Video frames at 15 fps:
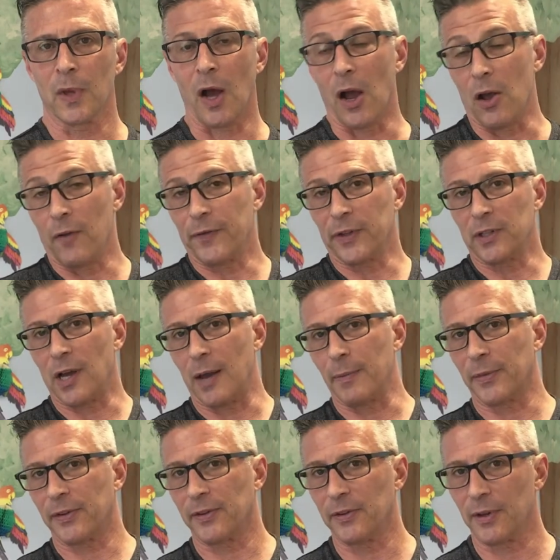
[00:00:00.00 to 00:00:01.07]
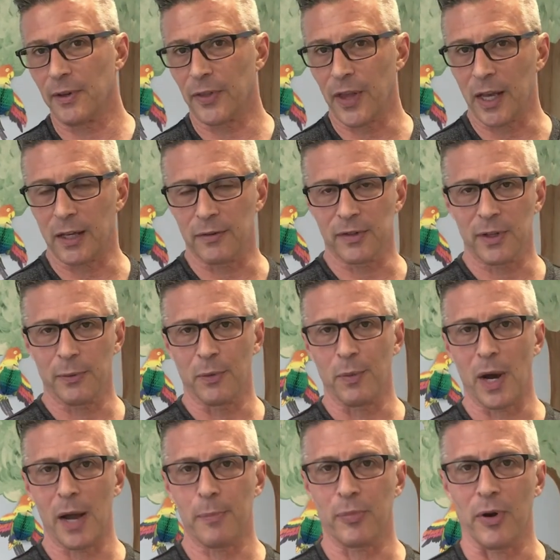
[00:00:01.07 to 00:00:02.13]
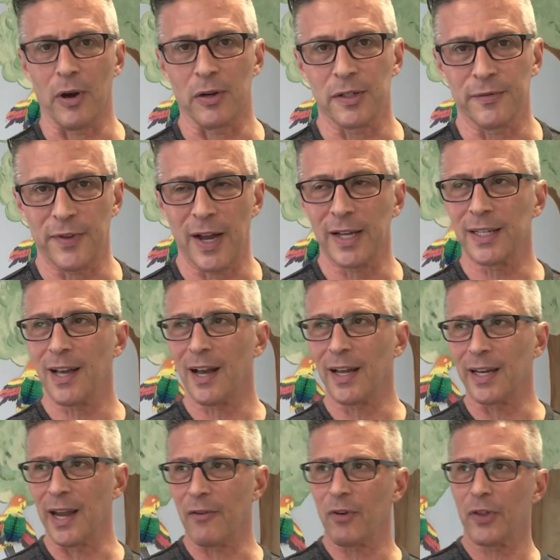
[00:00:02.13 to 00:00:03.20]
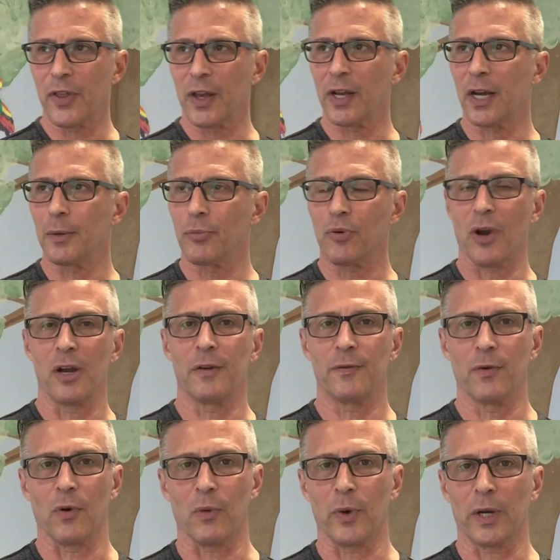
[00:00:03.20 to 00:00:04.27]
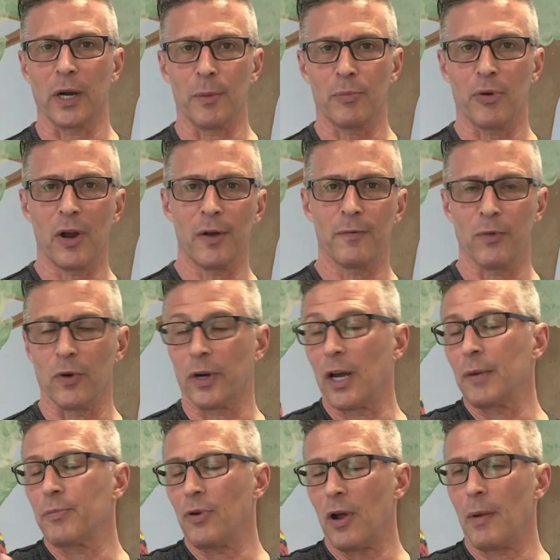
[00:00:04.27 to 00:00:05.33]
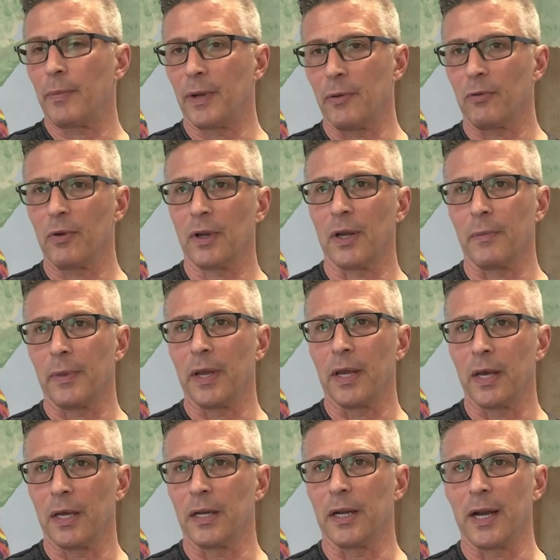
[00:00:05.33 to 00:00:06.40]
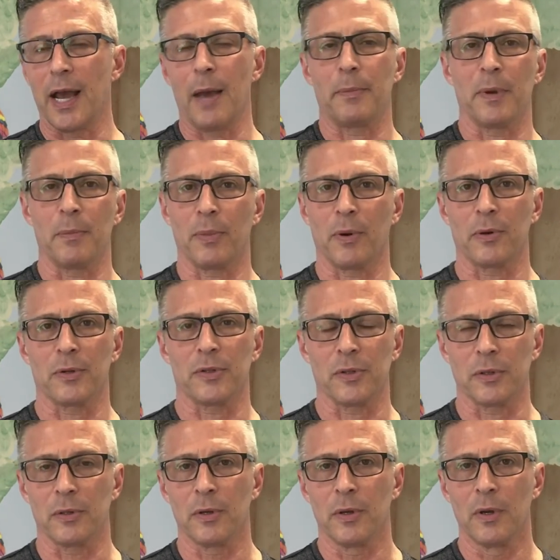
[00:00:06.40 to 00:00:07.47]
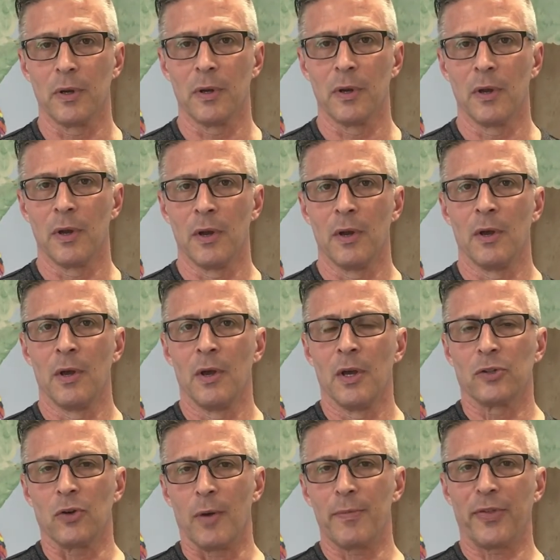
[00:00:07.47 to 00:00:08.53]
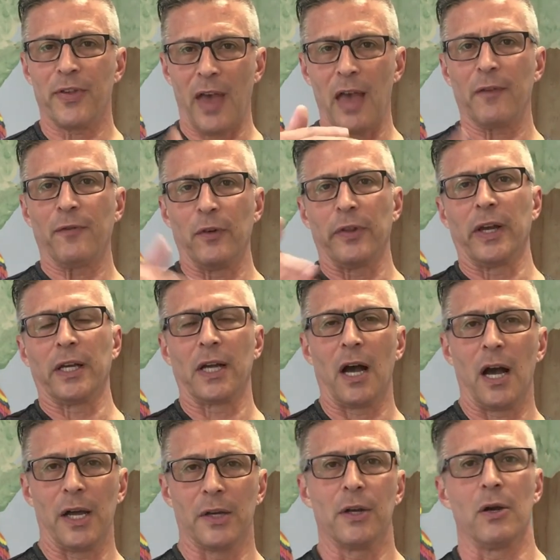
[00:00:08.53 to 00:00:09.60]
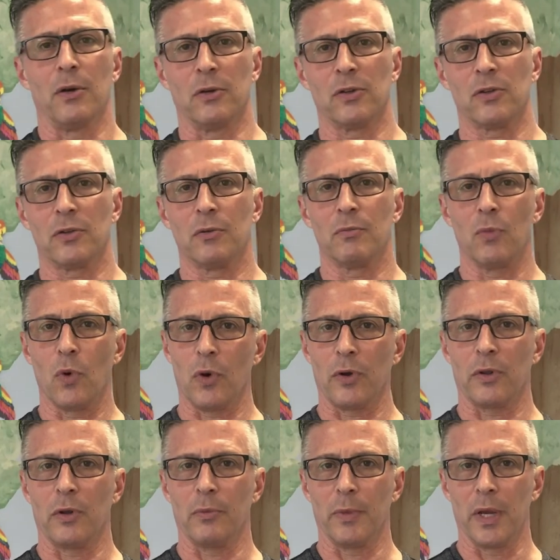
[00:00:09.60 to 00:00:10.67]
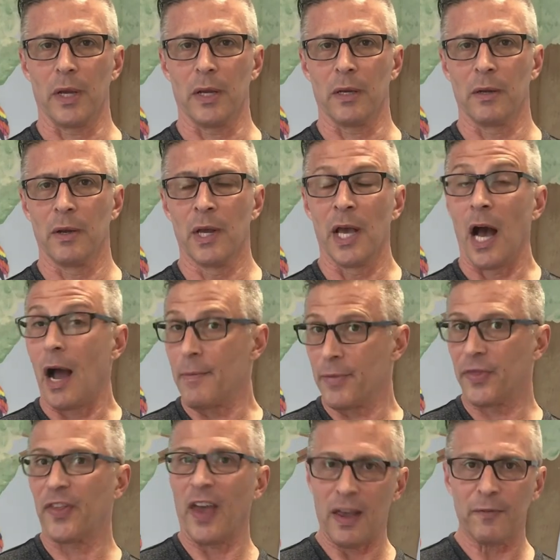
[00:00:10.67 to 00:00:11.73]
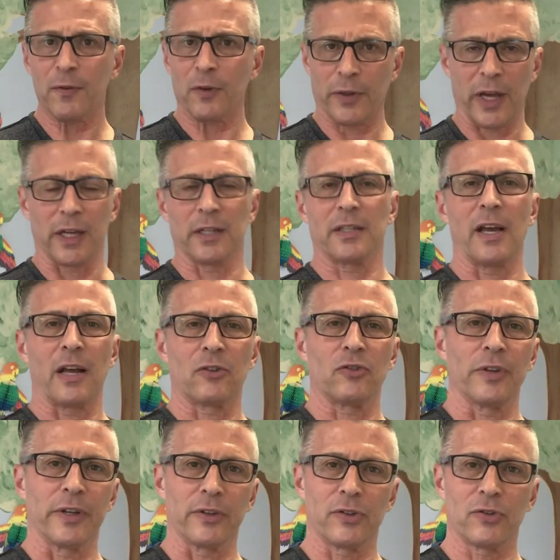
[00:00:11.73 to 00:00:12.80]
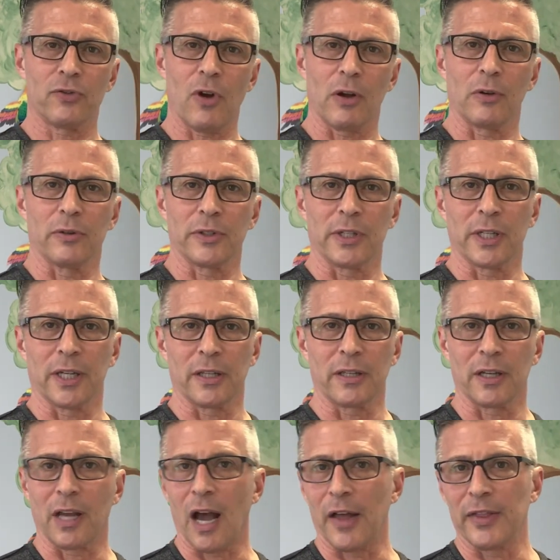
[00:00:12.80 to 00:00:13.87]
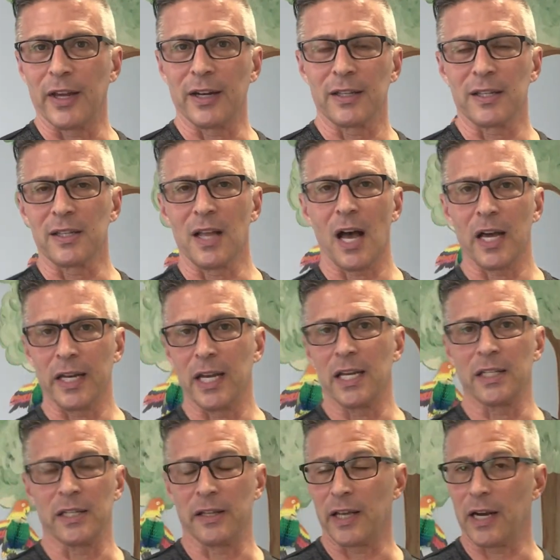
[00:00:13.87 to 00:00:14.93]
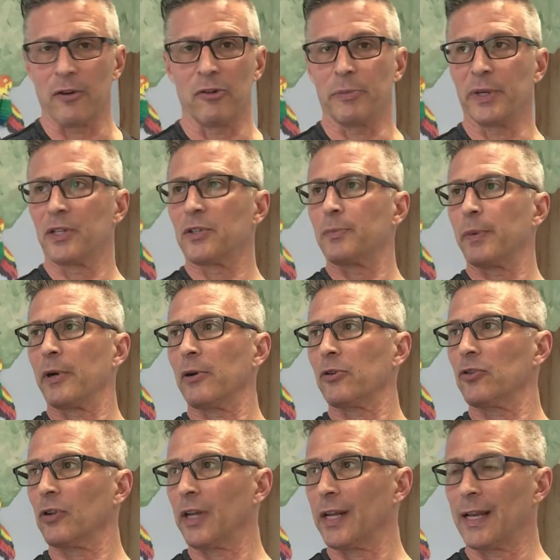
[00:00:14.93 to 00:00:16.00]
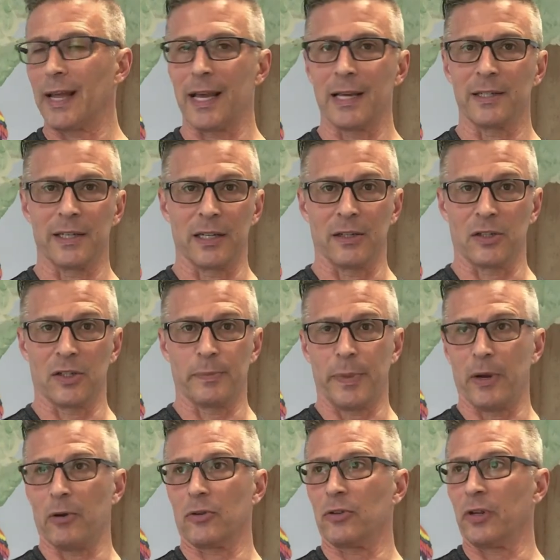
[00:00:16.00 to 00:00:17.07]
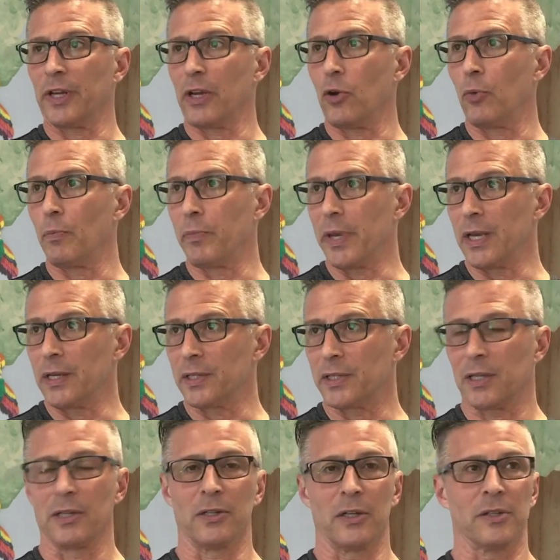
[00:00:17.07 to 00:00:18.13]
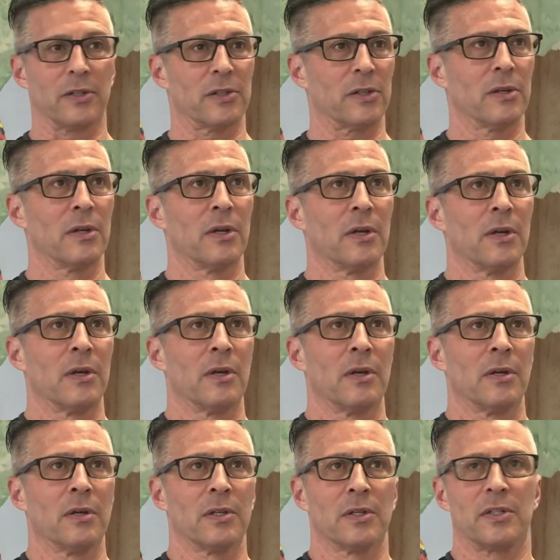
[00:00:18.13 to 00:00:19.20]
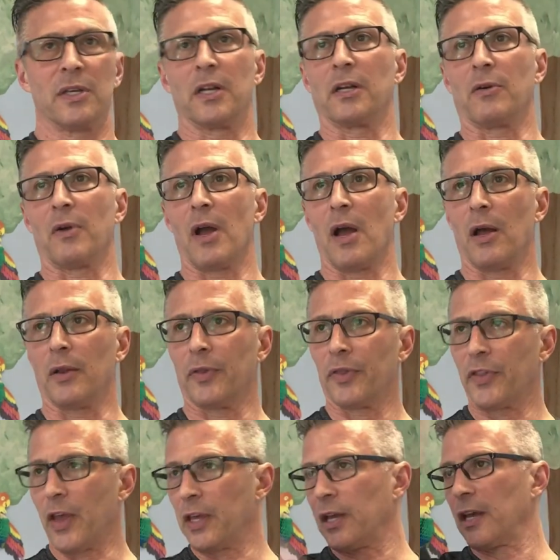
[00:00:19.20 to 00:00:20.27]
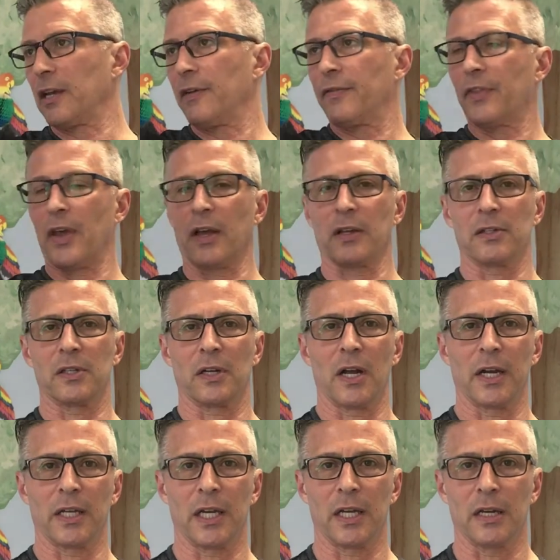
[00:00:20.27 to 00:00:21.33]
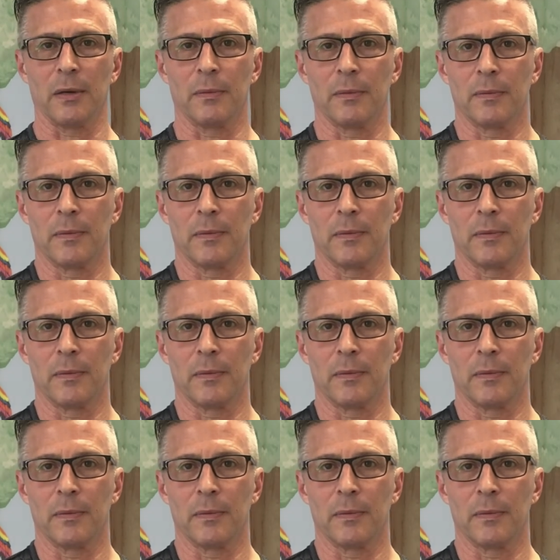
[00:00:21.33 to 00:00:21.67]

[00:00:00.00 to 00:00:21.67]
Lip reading: I oftentimes think of some of my prayers. If I had gotten everything I'd prayed for when I prayed for it, I'd probably really be an unhappy person. So I'm thankful that God knows more than me. I'm thankful that it's actually a struggle to get to God, that it's not easy, that I would be spiritually lazy and spiritually obese and just sitting around thinking of things and I get them.